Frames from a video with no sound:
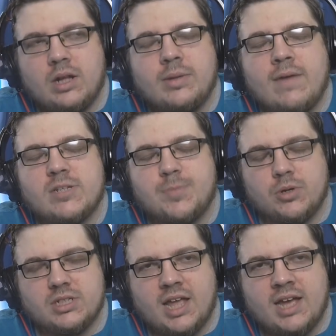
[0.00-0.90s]
Well, we have a
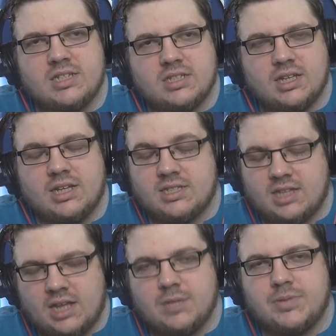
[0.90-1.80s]
sports desk. Is
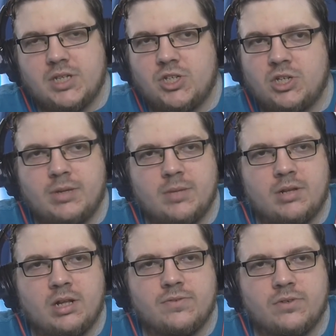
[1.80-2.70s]
that the position you'll be applying